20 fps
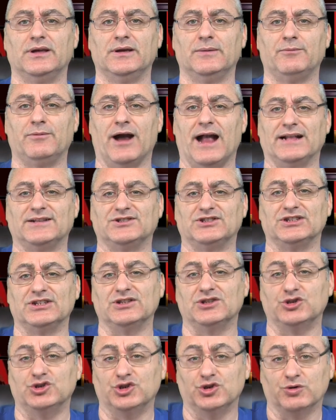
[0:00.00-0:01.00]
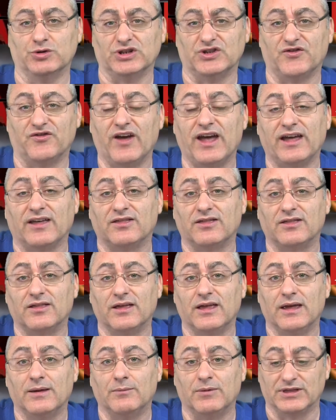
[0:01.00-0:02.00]
practicing the Jewish faith,
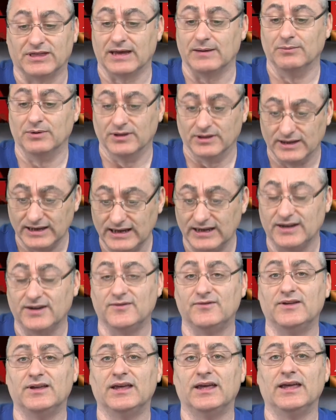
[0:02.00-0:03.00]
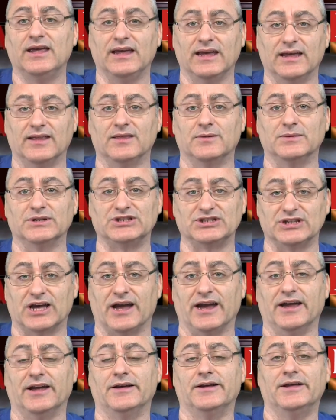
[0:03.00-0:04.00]
but they believed in the
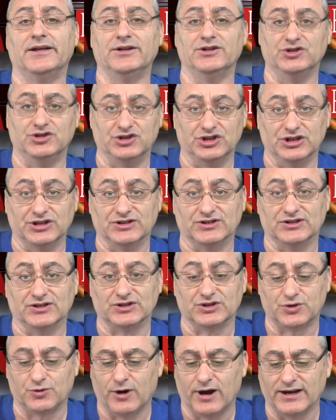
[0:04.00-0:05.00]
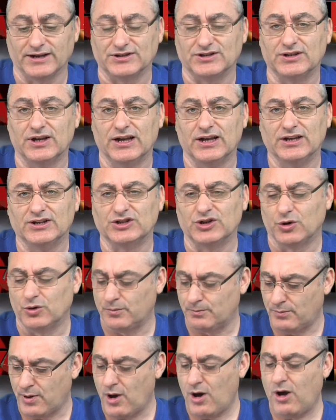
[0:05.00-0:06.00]
Messiah, Jesus Christ. So
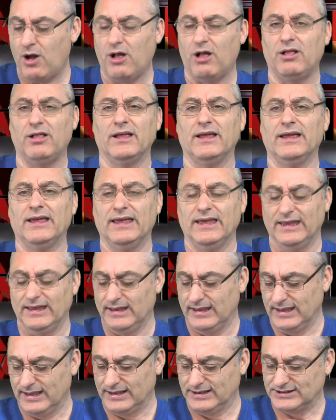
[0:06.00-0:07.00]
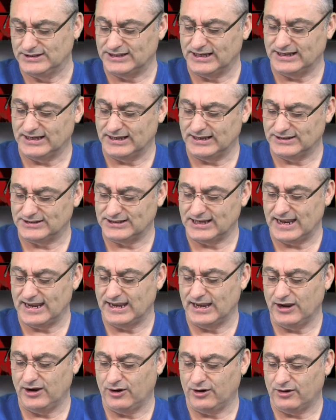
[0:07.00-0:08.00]
Paul
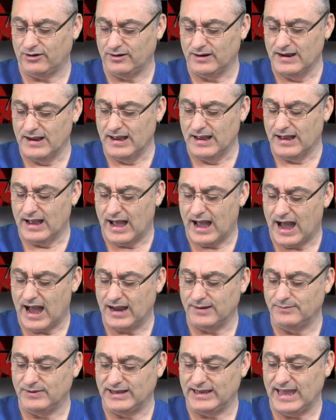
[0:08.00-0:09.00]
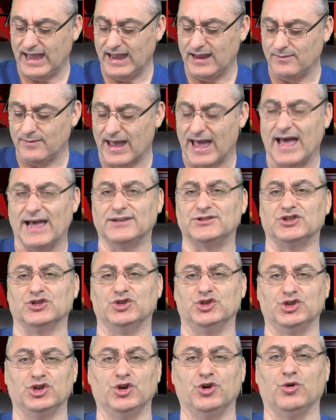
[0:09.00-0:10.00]
saying here, I became as a
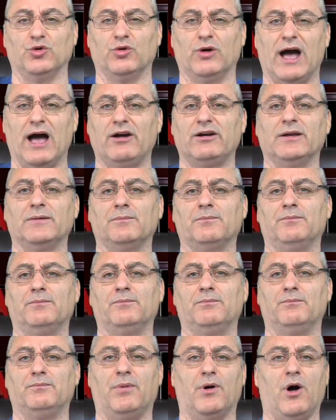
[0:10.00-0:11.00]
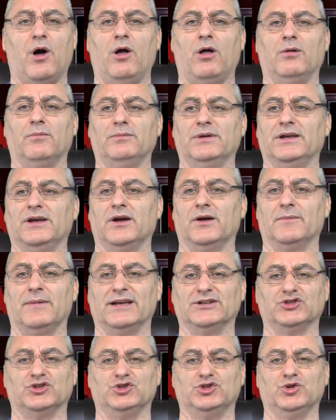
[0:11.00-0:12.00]
Jew. How can Paul become
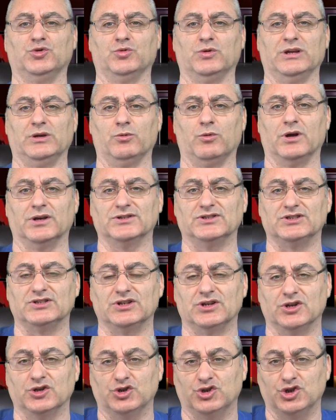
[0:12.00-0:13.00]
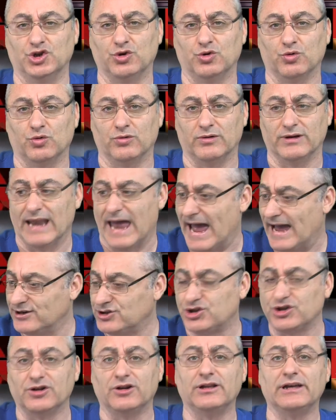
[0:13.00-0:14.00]
as a Jew when he was a Jew
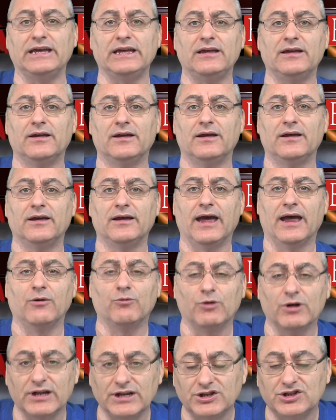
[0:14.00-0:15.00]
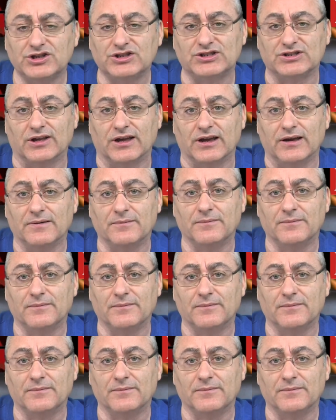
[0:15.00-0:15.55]
nationally and religiously?